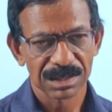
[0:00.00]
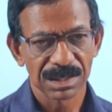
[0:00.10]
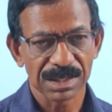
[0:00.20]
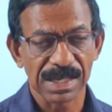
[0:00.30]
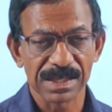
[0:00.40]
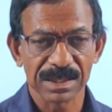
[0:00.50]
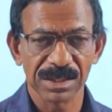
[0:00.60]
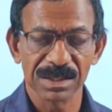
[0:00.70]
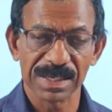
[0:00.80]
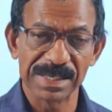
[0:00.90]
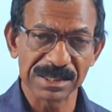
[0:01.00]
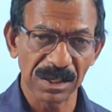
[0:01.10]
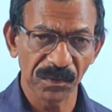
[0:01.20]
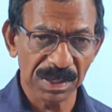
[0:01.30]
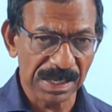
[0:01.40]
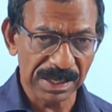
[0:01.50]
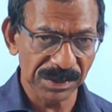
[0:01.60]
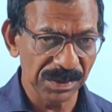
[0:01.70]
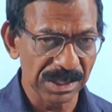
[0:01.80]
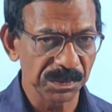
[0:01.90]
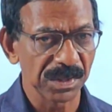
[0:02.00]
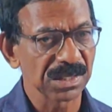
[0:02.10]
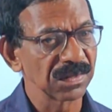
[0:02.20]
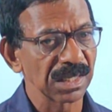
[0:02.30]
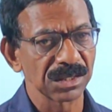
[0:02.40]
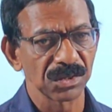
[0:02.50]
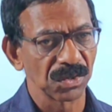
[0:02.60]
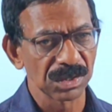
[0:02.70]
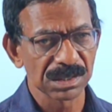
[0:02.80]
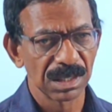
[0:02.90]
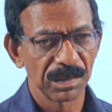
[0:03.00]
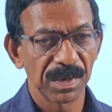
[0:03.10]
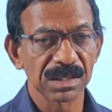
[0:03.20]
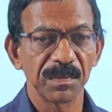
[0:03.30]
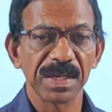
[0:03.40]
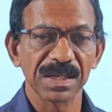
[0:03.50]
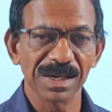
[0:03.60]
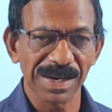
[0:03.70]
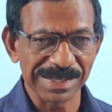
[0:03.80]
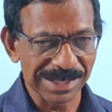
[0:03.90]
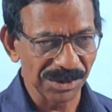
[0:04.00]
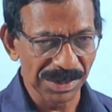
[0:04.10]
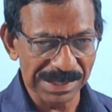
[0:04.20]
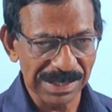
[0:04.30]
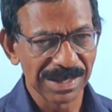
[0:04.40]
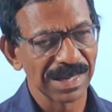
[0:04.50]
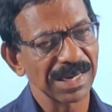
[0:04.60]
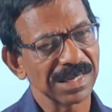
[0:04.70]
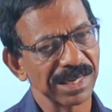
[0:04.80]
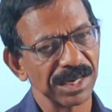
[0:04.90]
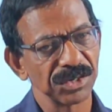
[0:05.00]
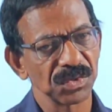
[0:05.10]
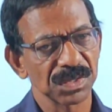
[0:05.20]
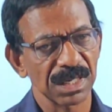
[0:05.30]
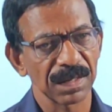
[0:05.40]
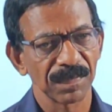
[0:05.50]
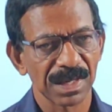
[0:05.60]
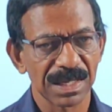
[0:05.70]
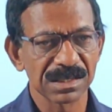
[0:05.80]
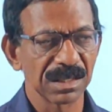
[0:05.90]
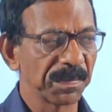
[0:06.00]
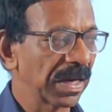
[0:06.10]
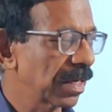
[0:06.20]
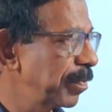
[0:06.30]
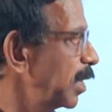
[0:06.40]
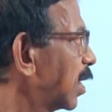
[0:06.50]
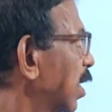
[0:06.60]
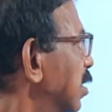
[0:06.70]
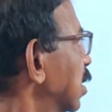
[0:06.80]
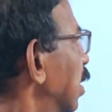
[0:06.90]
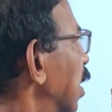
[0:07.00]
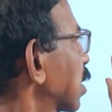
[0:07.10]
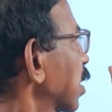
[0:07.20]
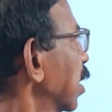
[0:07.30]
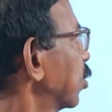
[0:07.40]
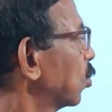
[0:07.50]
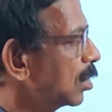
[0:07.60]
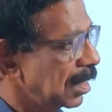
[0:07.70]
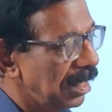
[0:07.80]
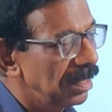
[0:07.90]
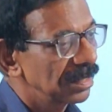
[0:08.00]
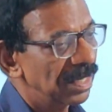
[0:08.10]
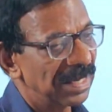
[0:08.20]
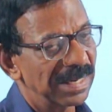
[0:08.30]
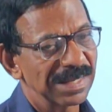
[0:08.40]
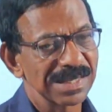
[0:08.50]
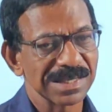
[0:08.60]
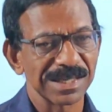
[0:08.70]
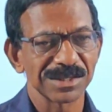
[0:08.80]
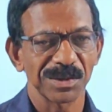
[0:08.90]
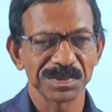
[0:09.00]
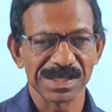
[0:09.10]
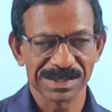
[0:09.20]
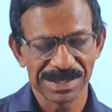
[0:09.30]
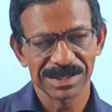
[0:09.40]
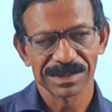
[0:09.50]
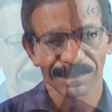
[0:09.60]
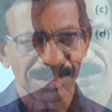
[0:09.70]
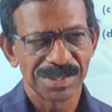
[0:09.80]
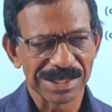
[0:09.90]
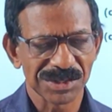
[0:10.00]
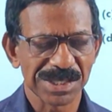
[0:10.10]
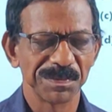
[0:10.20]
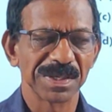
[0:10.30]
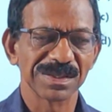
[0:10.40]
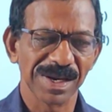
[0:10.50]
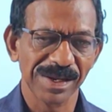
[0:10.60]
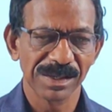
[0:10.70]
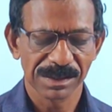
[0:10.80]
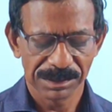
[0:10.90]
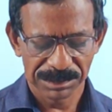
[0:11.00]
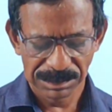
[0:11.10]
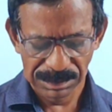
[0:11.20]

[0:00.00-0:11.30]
The reason for conductivity is positive charged holes, but the material as a whole is electrically neutral. Hence, the p-type material is electrically neutral. The correct answer is option C. Now it is question number 3.